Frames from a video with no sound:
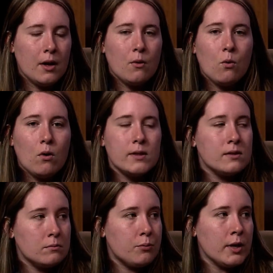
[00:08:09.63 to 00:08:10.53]
Well, it's
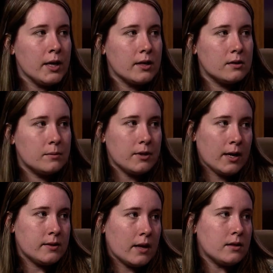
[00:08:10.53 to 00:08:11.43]
pretty
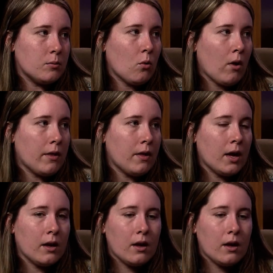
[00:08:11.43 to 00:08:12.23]
accessible, I think.